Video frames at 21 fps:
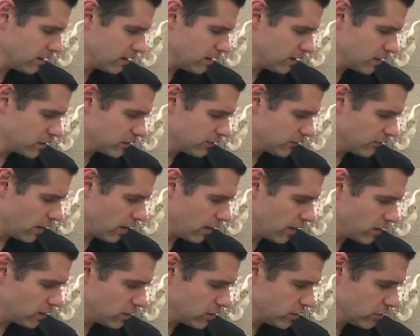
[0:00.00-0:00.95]
as far
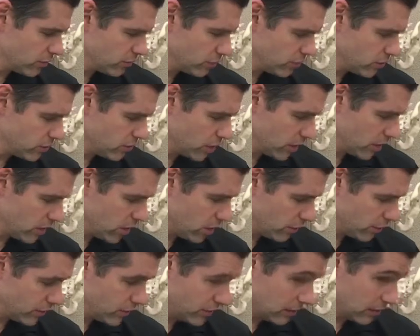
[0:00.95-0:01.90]
as you can go
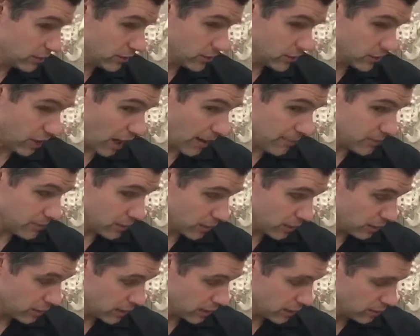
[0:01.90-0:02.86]
until it stops
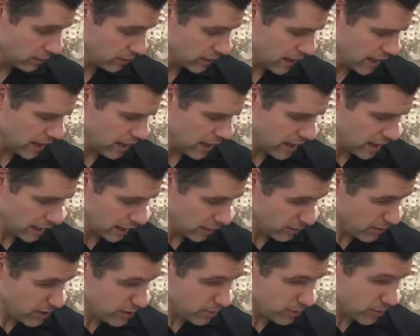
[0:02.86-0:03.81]
hurting. Okay? Now I
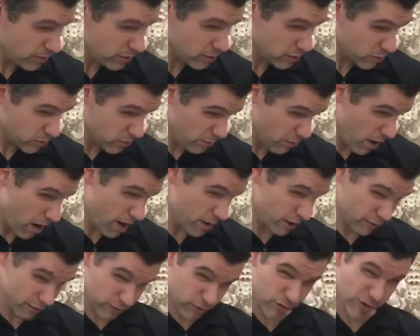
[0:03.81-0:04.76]
want you to push with
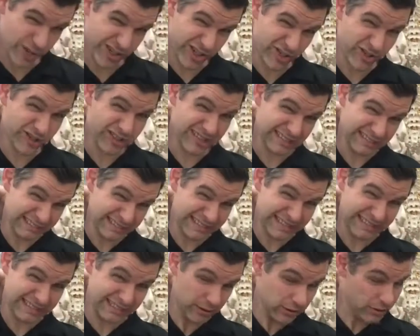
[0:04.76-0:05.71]
moderate force. You should
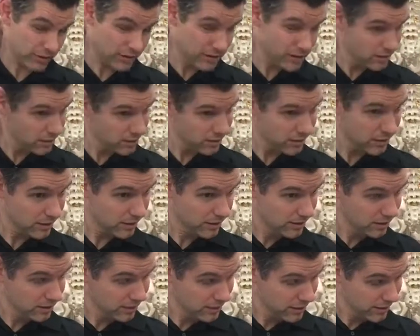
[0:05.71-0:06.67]
cringe a little.
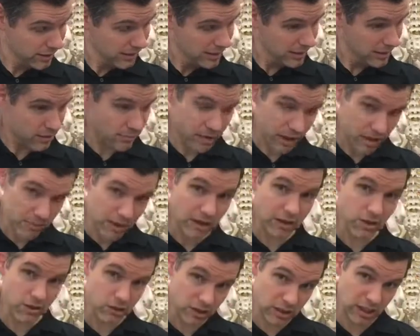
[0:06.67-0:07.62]
It might make
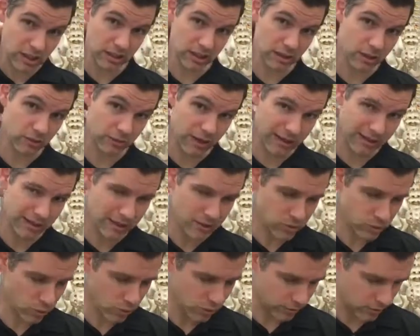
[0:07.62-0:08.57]
your skin a little red.
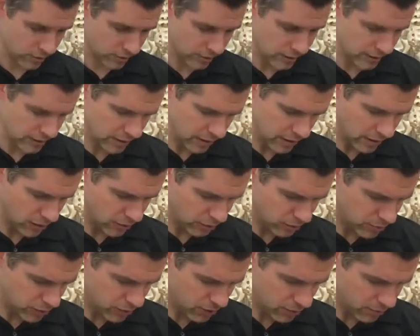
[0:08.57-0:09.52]
That's normal.
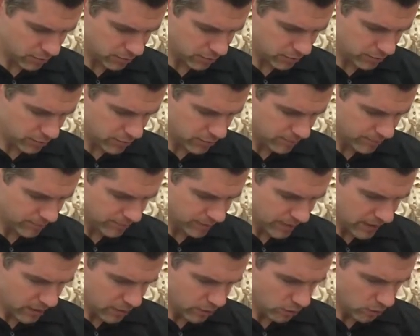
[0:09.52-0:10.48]
I'm trying to
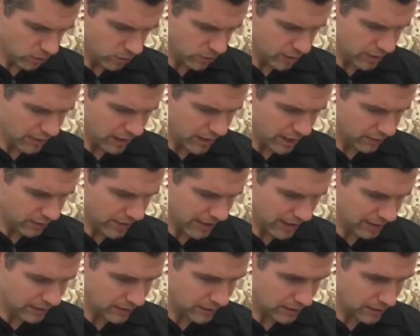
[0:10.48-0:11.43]
work out
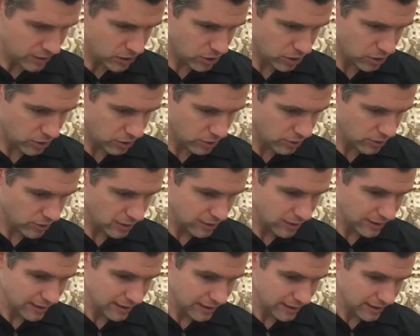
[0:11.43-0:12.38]
that tissue
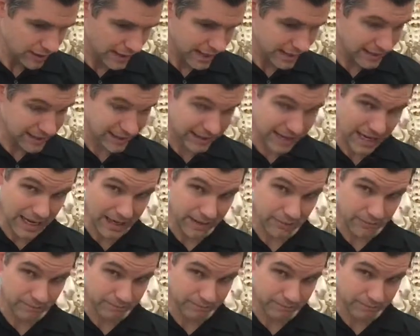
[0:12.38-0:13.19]
that's tight.